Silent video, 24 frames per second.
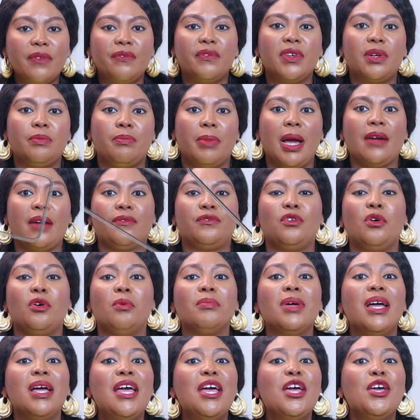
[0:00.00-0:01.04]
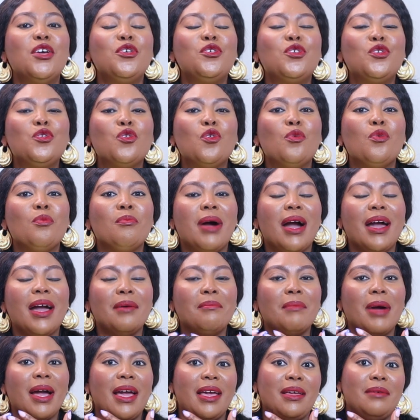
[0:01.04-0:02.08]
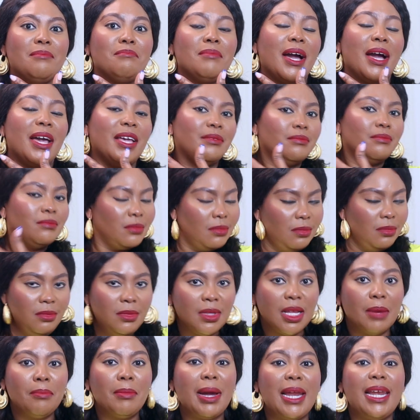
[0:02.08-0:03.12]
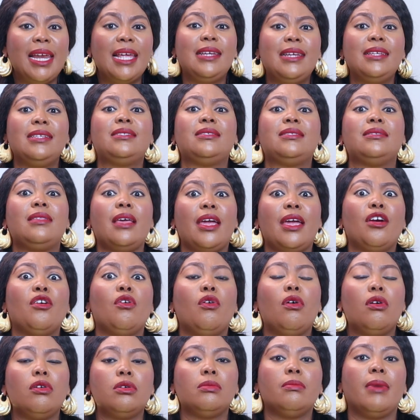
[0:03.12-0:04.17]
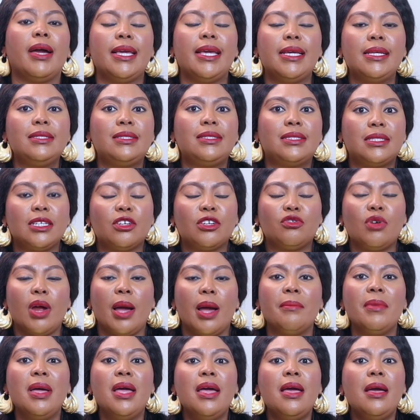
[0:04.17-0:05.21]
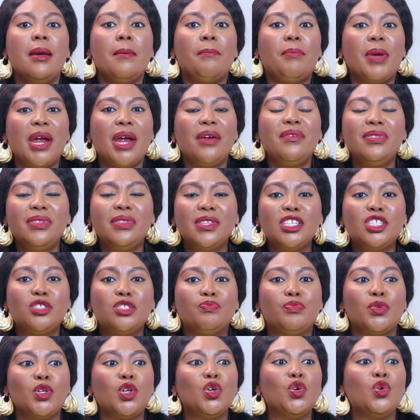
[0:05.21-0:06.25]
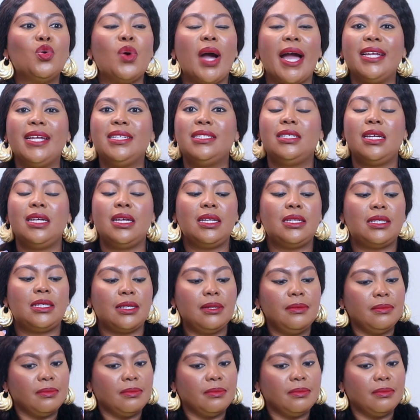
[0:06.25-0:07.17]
feedback from, you know, my ladies there on my Instagram. Pairing this blue, I did